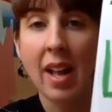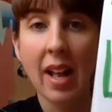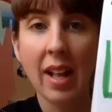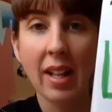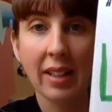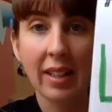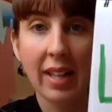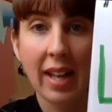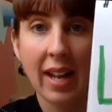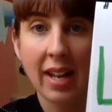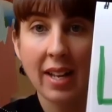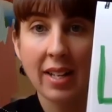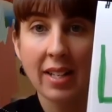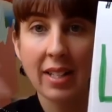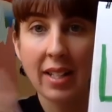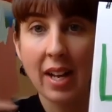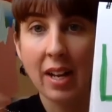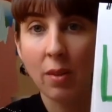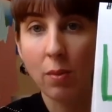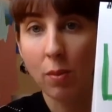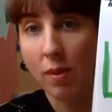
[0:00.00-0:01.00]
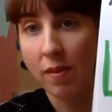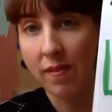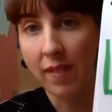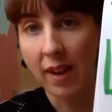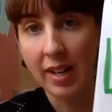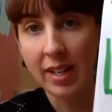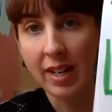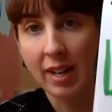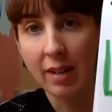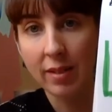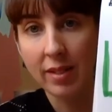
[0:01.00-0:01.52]
Land like we
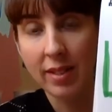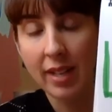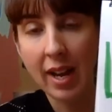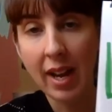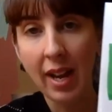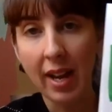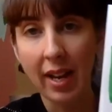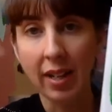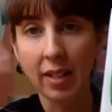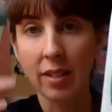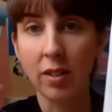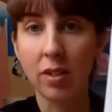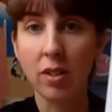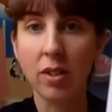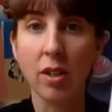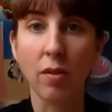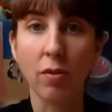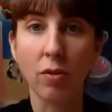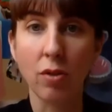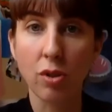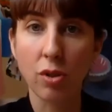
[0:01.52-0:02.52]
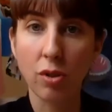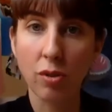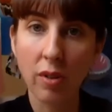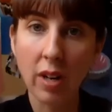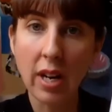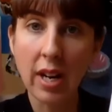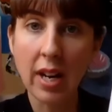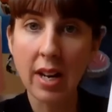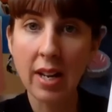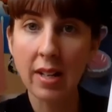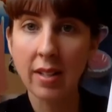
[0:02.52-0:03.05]
find outside,
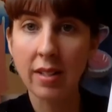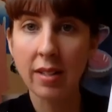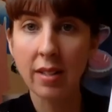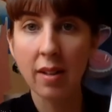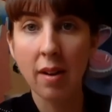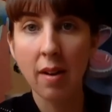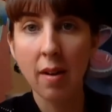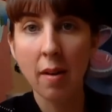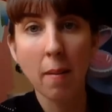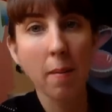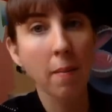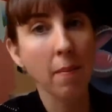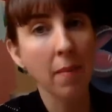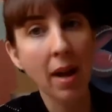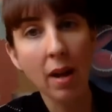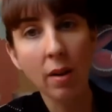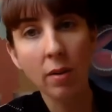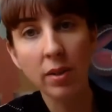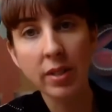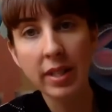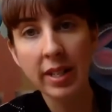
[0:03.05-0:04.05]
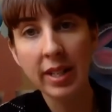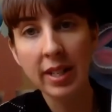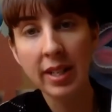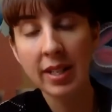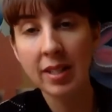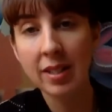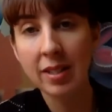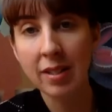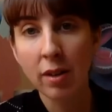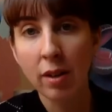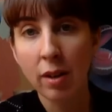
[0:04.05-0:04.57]
trees,
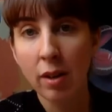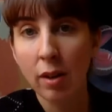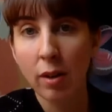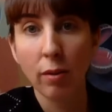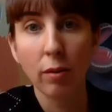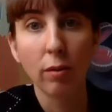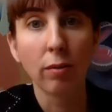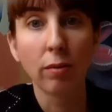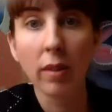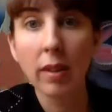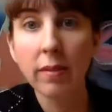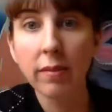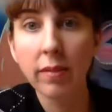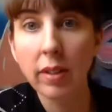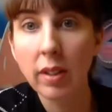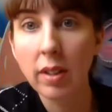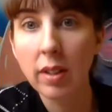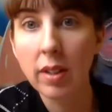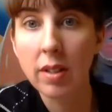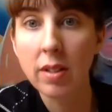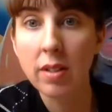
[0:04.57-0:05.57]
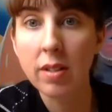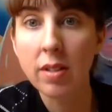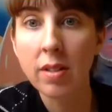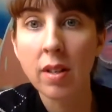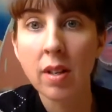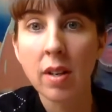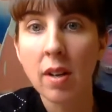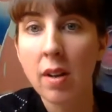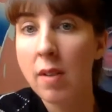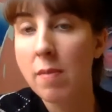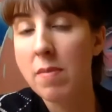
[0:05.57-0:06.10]
mountains, rivers,
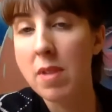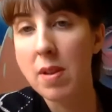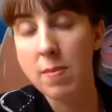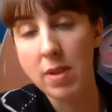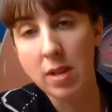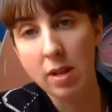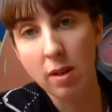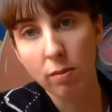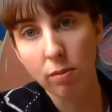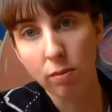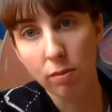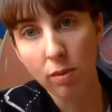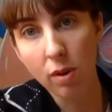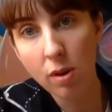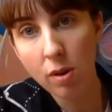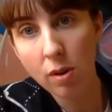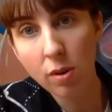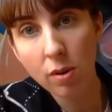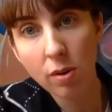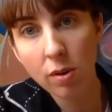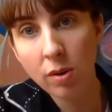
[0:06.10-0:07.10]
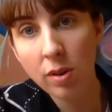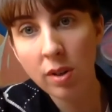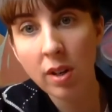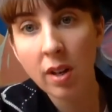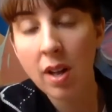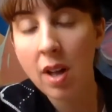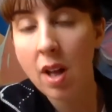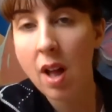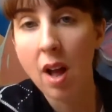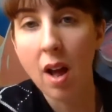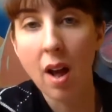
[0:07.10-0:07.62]
maybe a road,
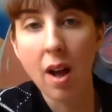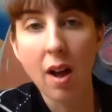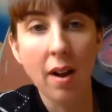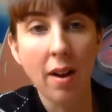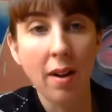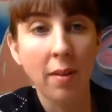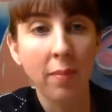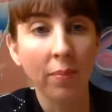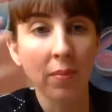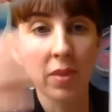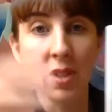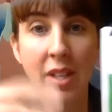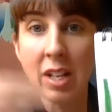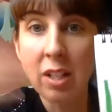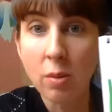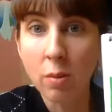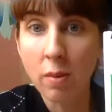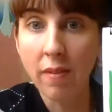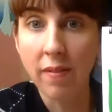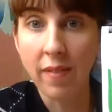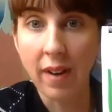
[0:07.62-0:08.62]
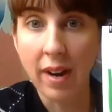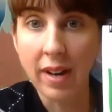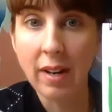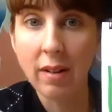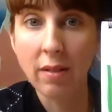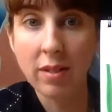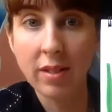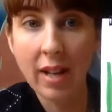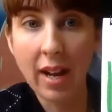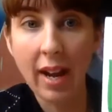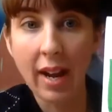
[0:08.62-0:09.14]
things that we find
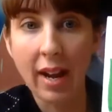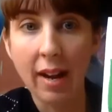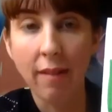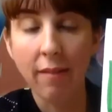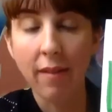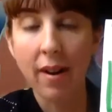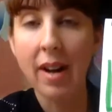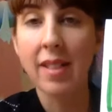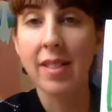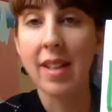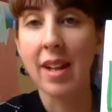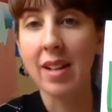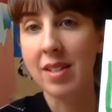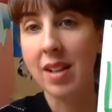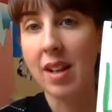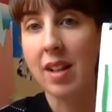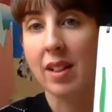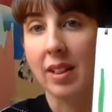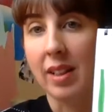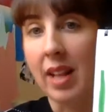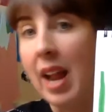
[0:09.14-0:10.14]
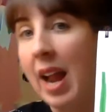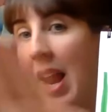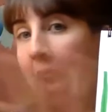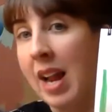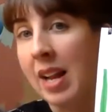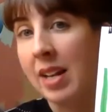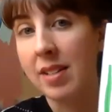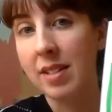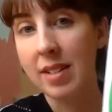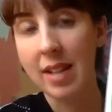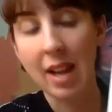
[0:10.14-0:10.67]
outside, right? That's a
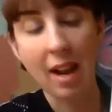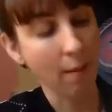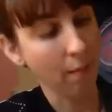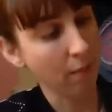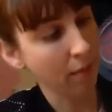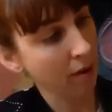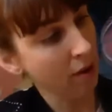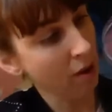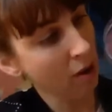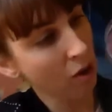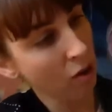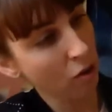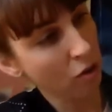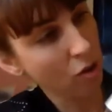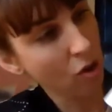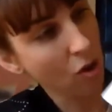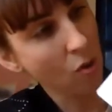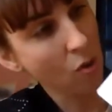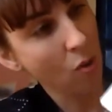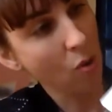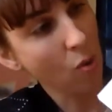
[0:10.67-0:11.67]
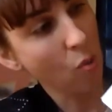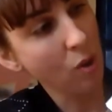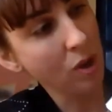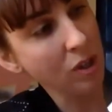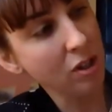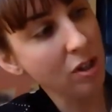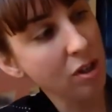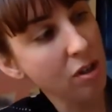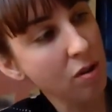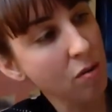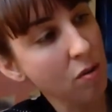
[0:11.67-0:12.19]
landscape. So, what
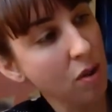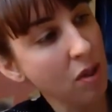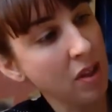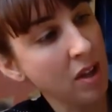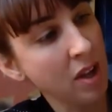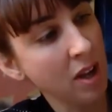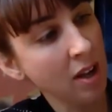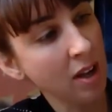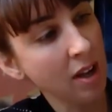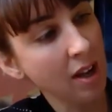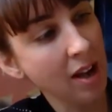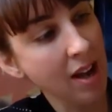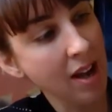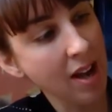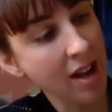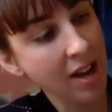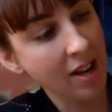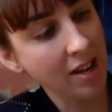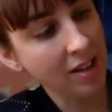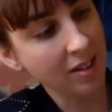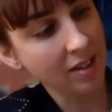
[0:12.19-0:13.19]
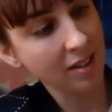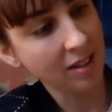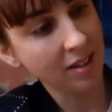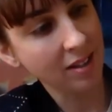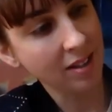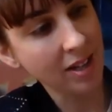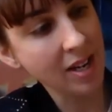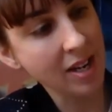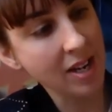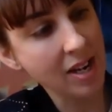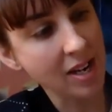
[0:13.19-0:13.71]
do you think a
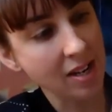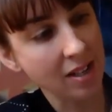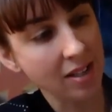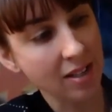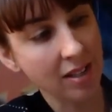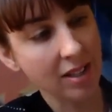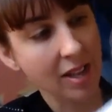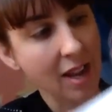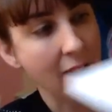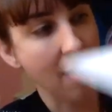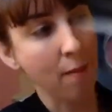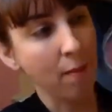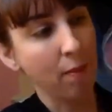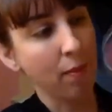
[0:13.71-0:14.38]
cityscape